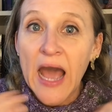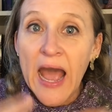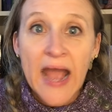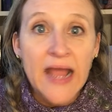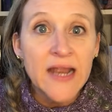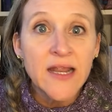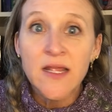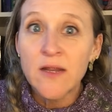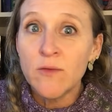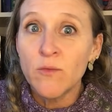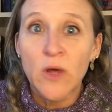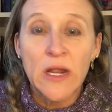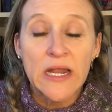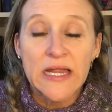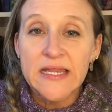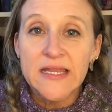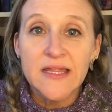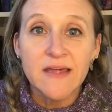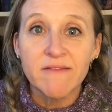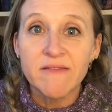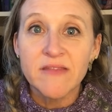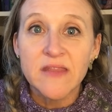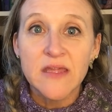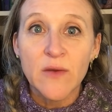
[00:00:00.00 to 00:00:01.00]
I didn't want to
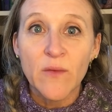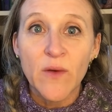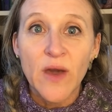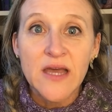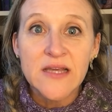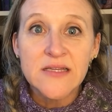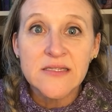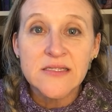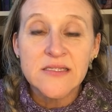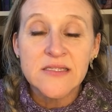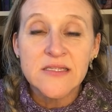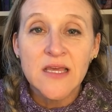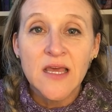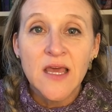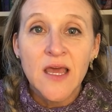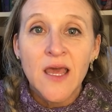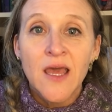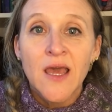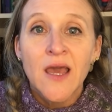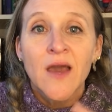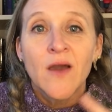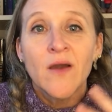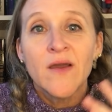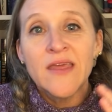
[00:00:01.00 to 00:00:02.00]
leave the US
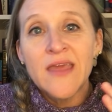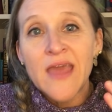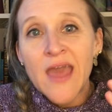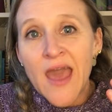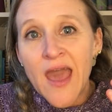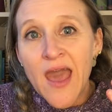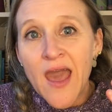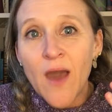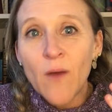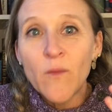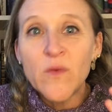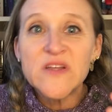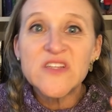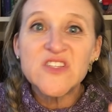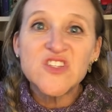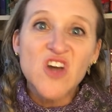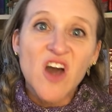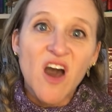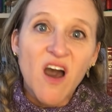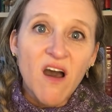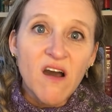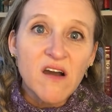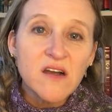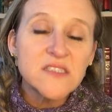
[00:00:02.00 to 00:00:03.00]
yeah, we
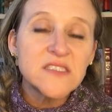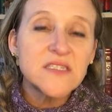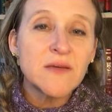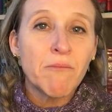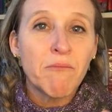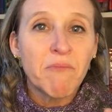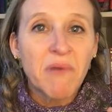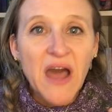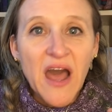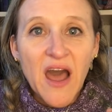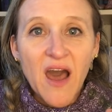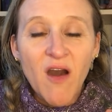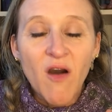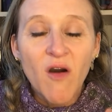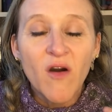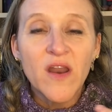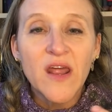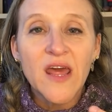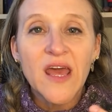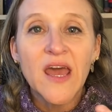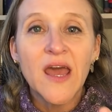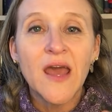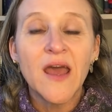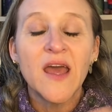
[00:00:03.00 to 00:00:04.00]
talked
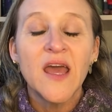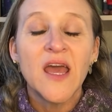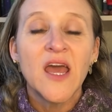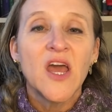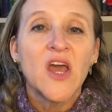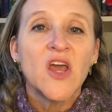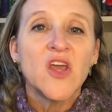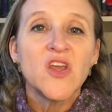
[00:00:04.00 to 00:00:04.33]
about it.